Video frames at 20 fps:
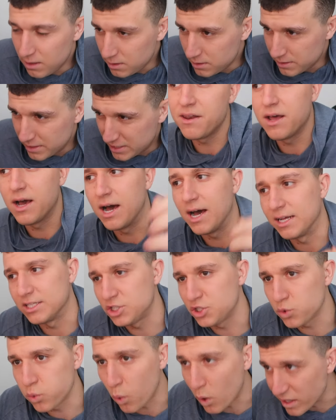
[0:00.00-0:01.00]
uh,
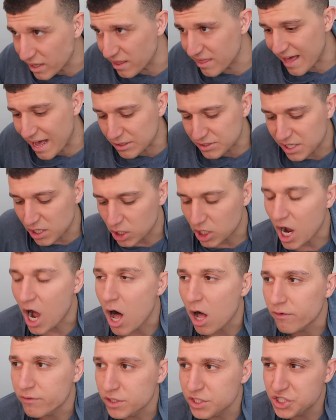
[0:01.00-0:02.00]
$20,000
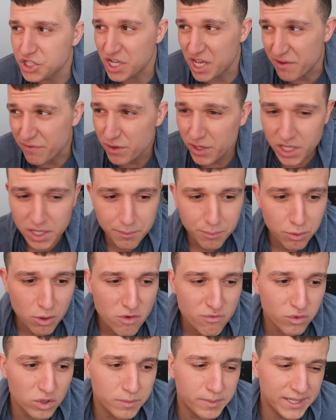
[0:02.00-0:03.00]
coverage, if you can get
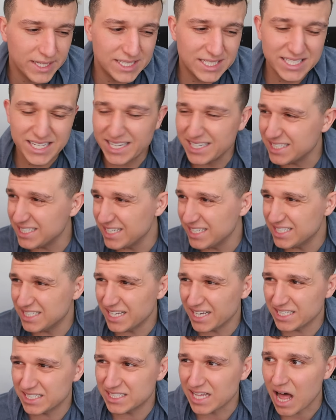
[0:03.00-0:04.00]
approved, would be
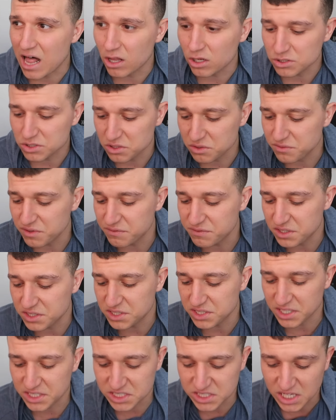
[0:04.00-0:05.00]

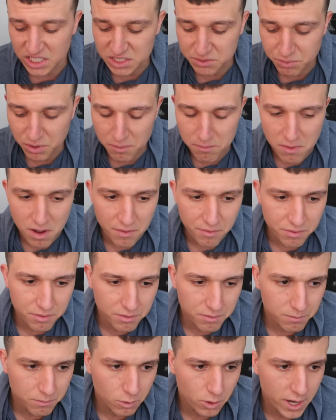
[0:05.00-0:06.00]
$66.56 per month.
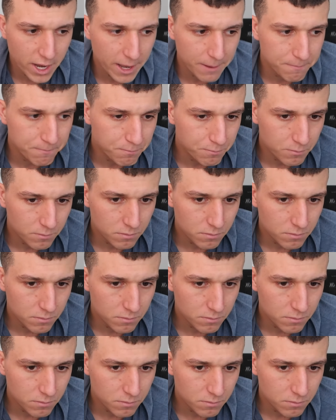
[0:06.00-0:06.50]
Okay?